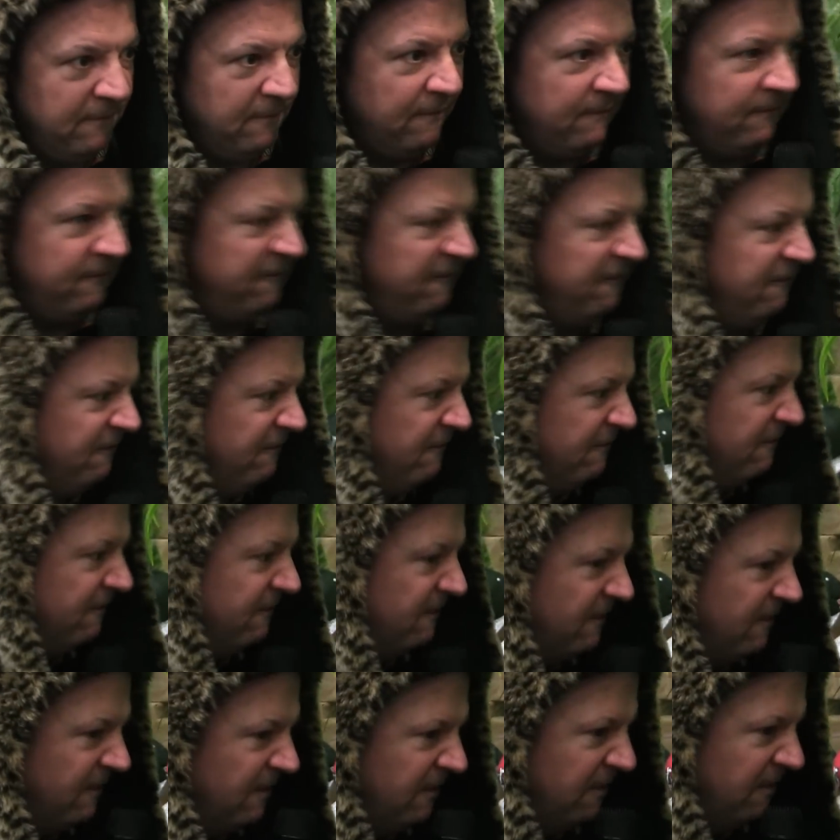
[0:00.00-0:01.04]

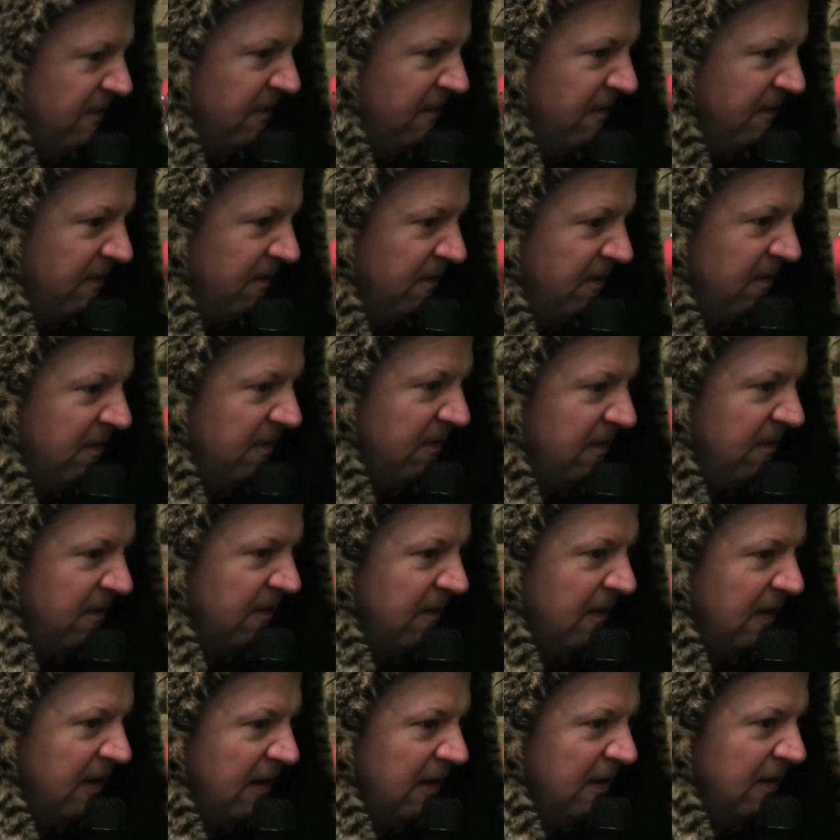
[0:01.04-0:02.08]

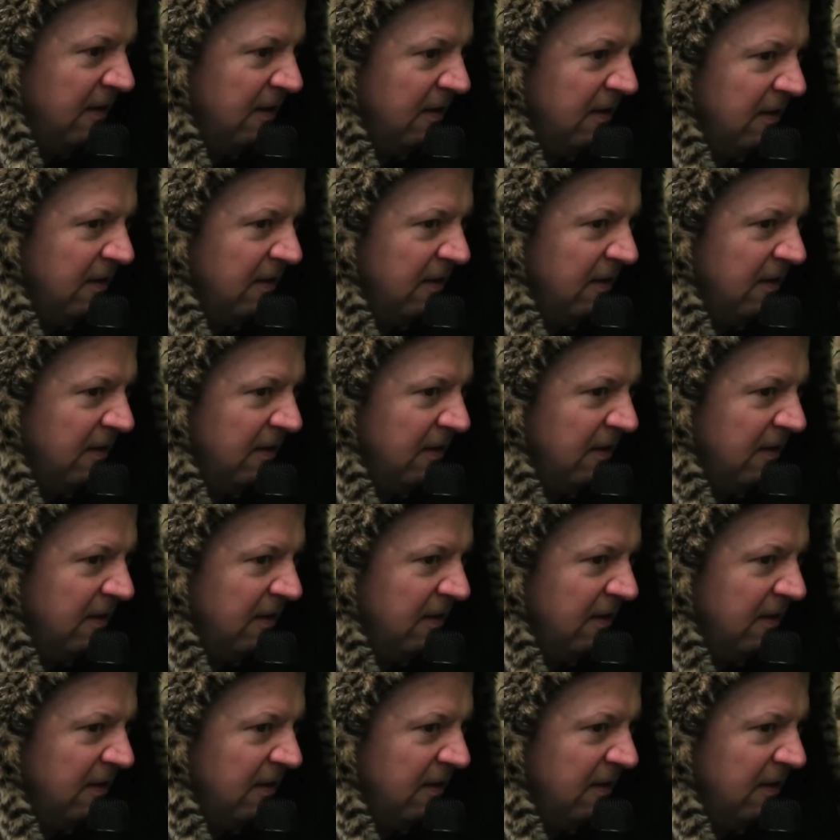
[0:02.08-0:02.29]
(no one is talking)